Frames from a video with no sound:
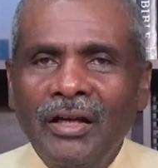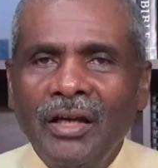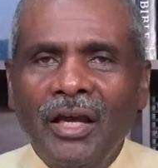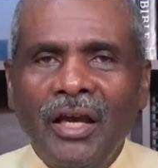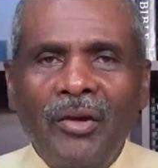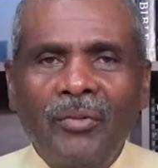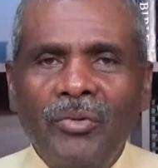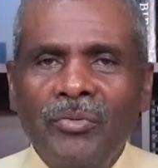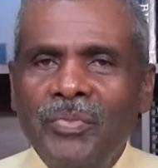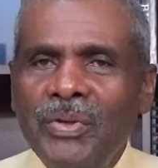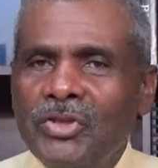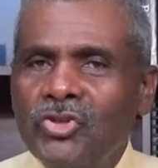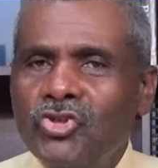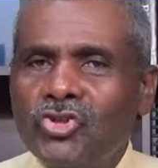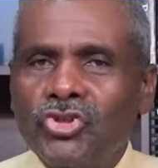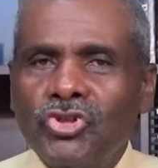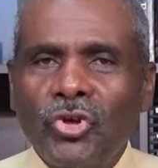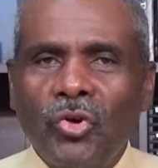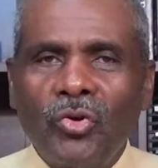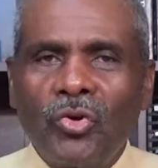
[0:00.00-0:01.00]
It will be
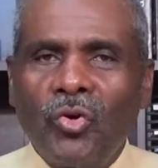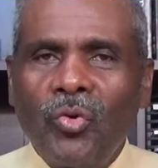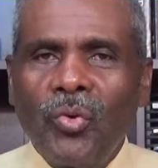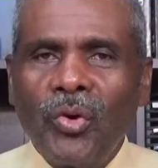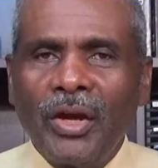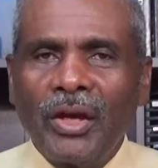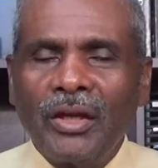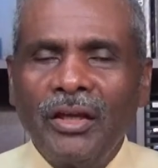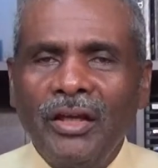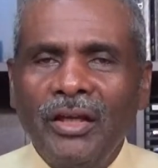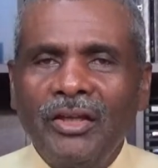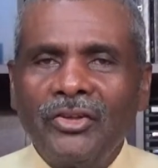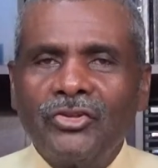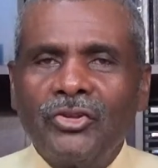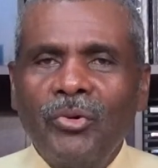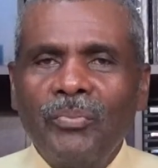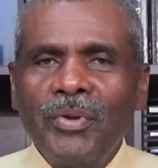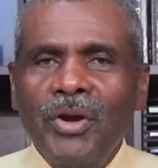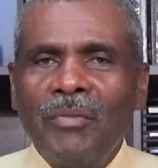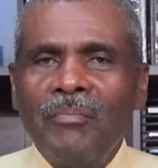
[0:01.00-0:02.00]
so quick. It's
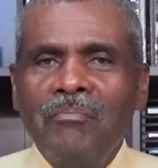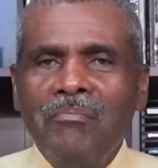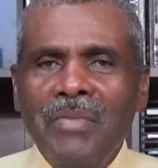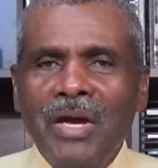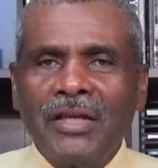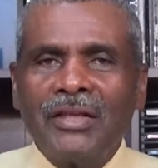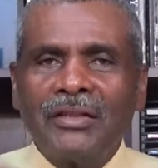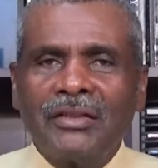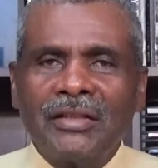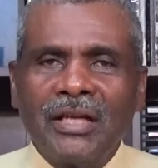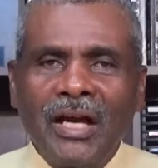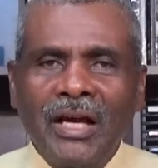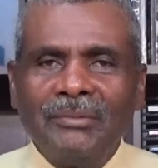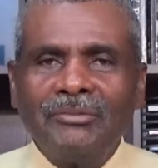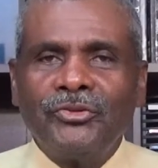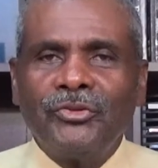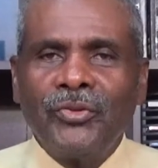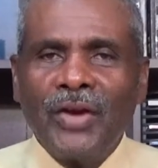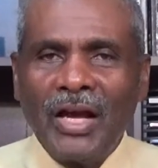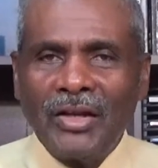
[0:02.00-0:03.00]
going to be a million
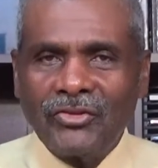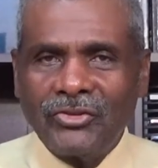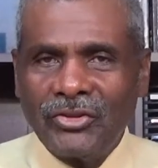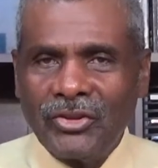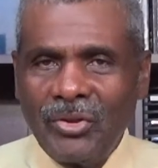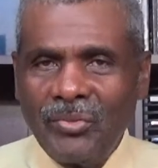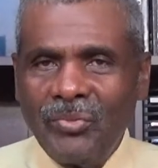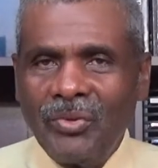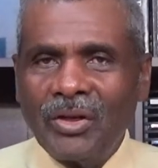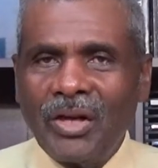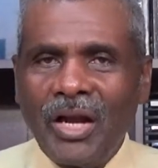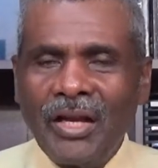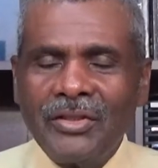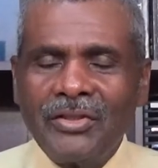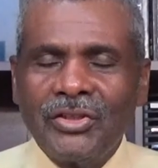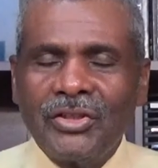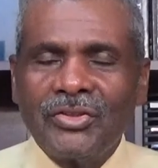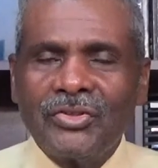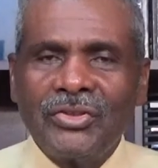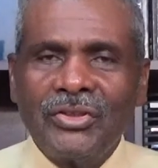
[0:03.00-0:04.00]
times faster than what I
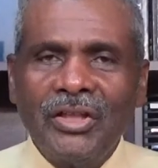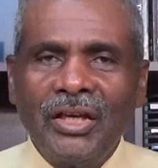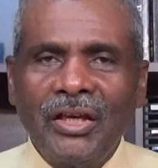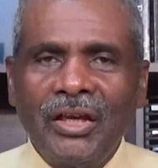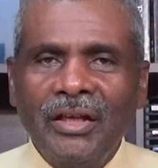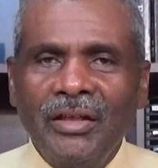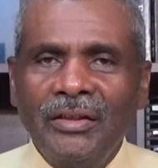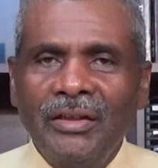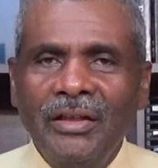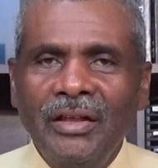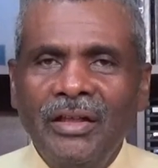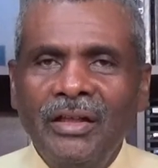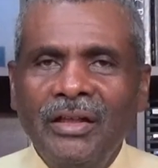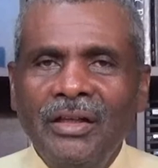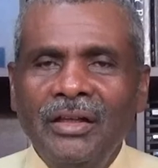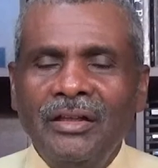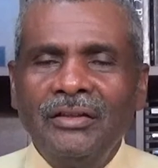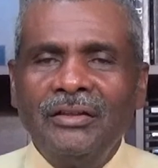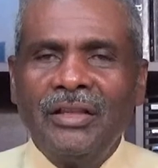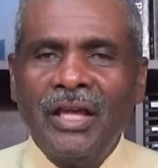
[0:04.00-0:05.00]
just did,
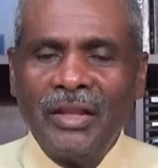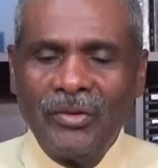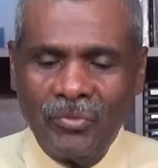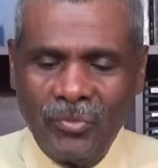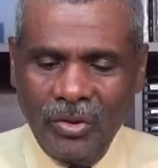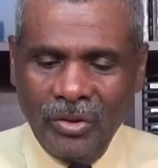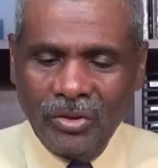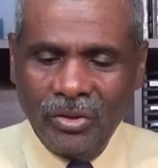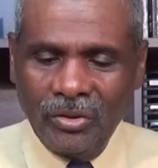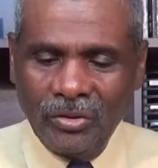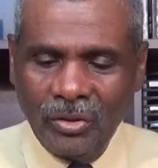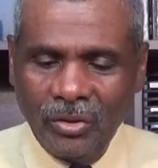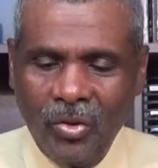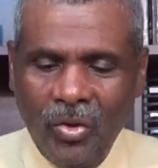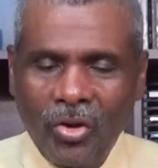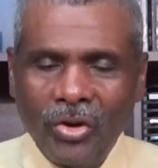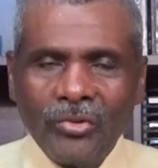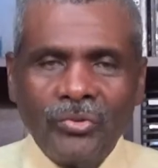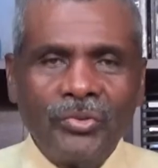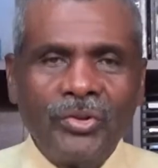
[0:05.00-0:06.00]
that when the
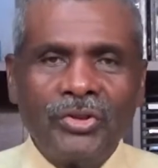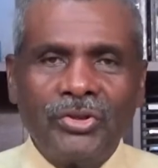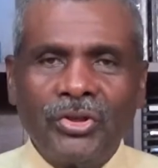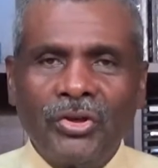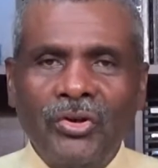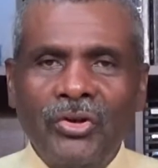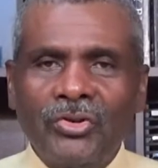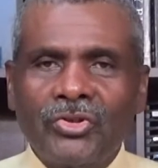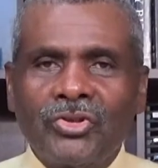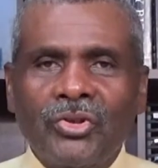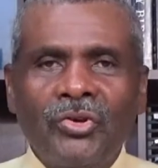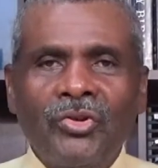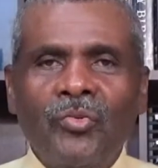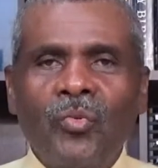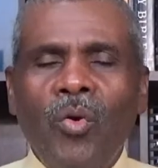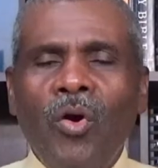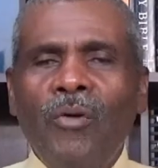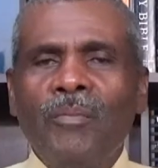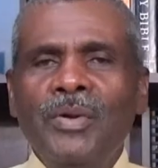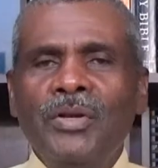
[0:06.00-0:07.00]
Lord returns. So it
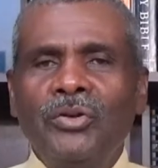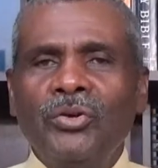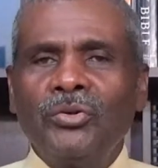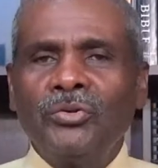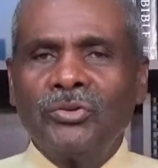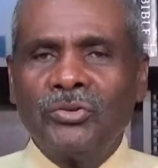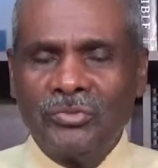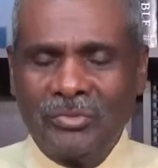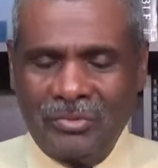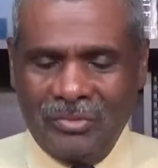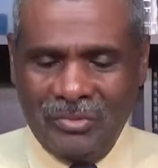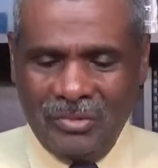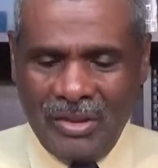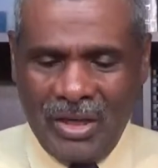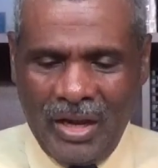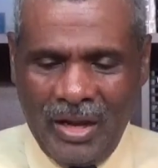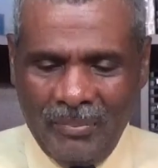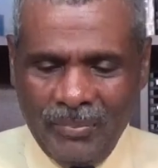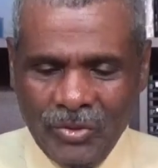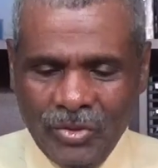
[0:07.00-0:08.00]
won't be no
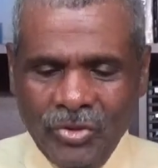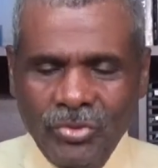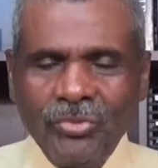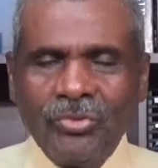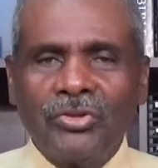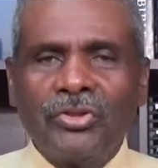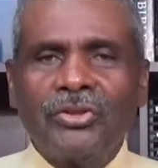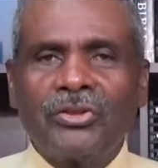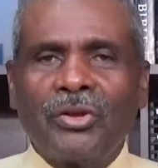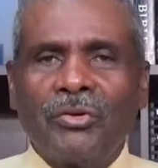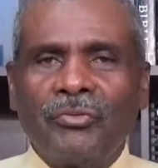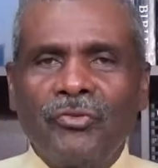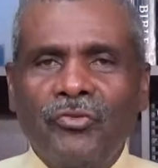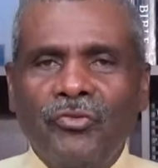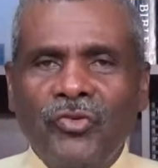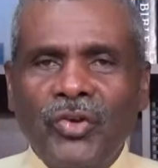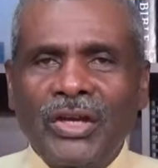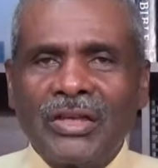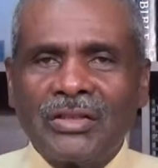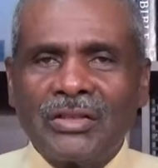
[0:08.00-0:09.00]
opportunity to
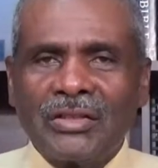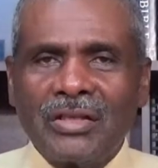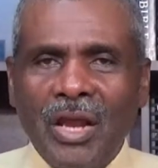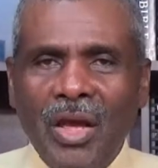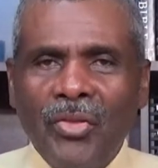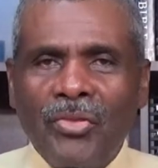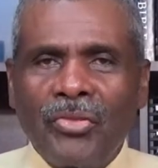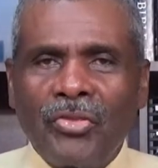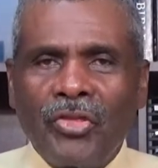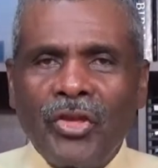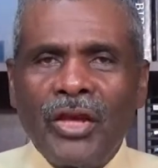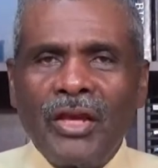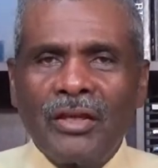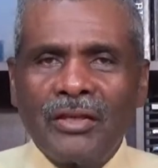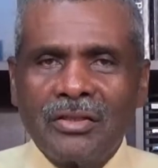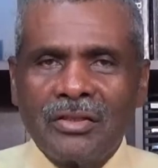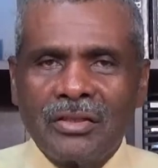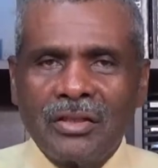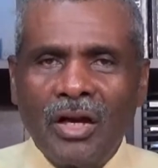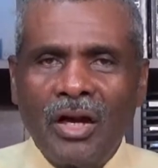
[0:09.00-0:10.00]
fix
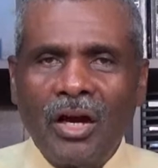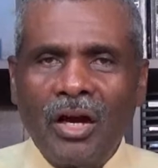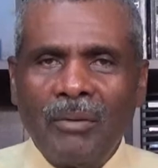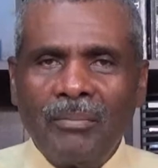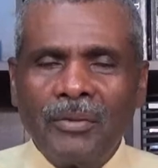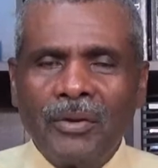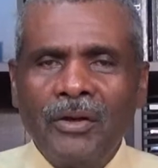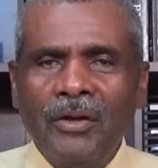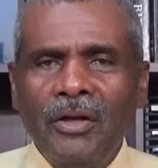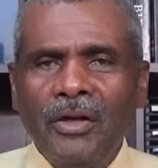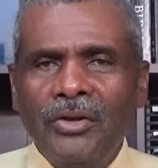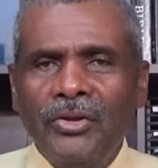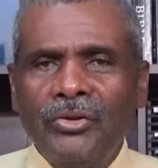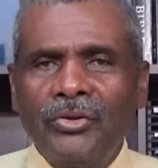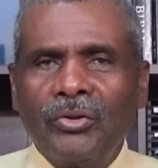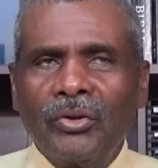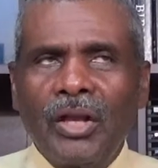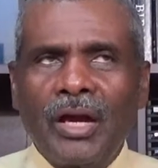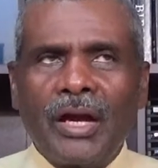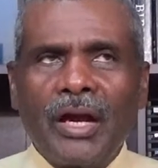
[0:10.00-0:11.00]
things up. You
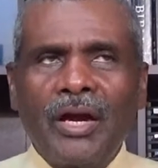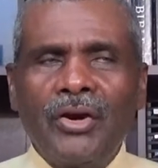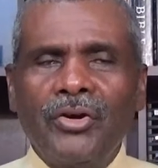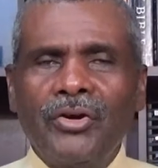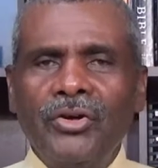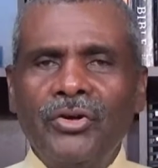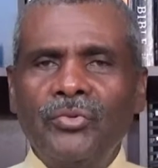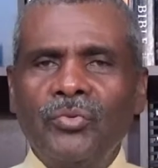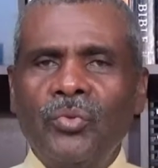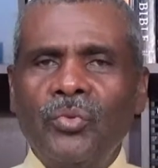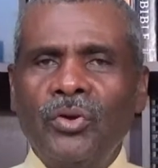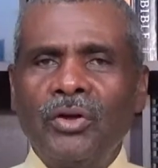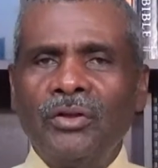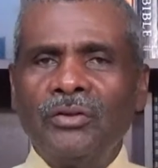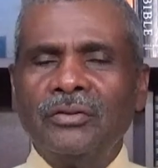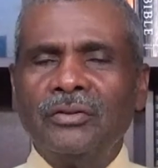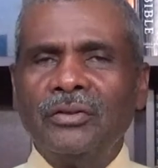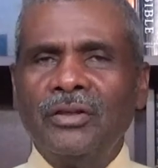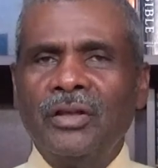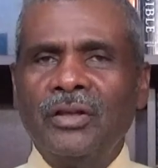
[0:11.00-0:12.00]
know, like I heard
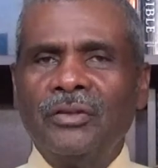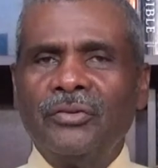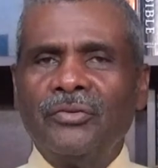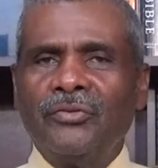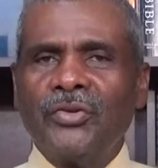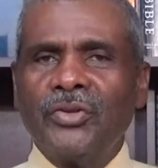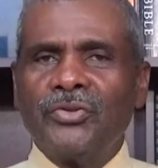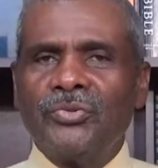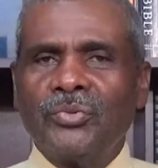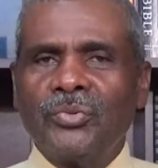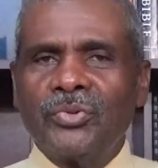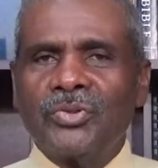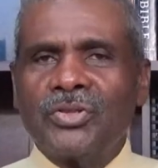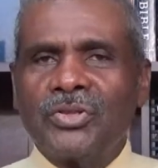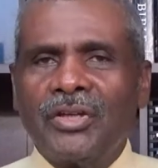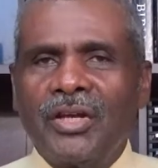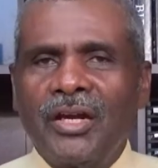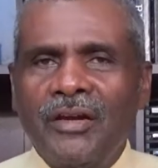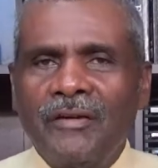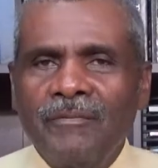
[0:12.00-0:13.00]
one individual
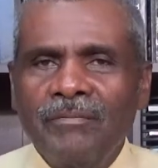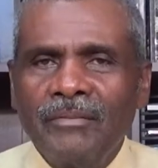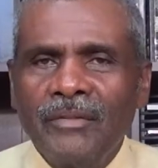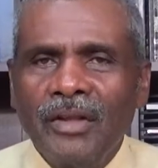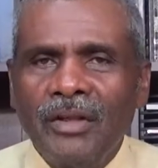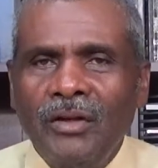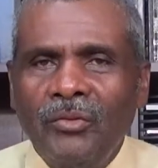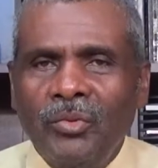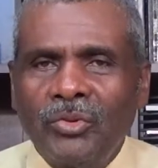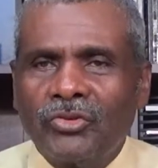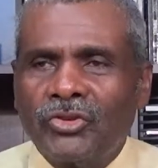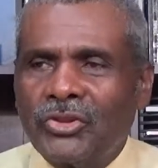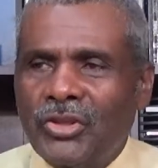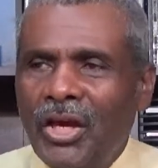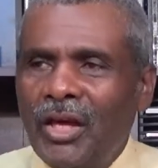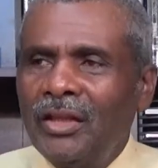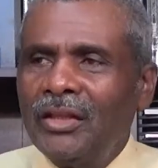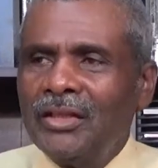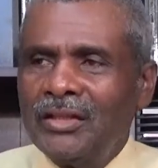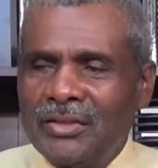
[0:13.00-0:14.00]
say, was
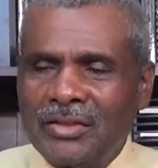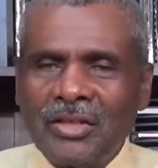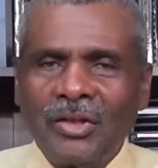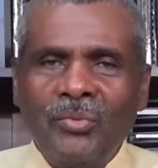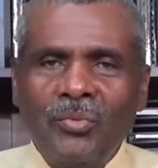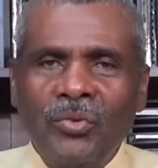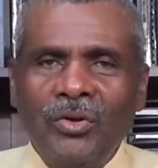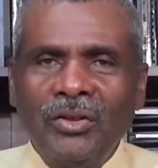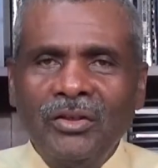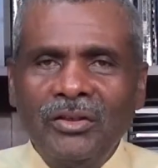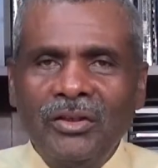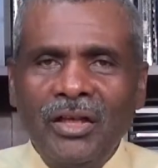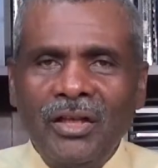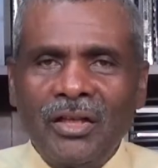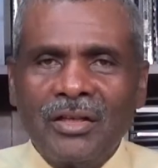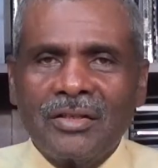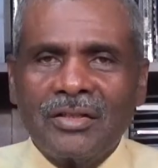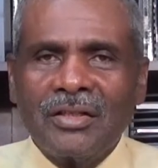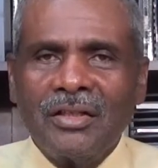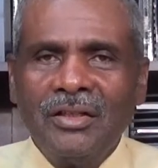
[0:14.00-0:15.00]
telling someone
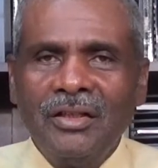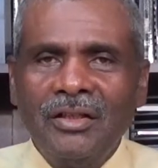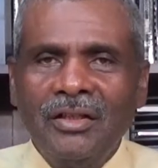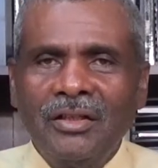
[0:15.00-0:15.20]
this.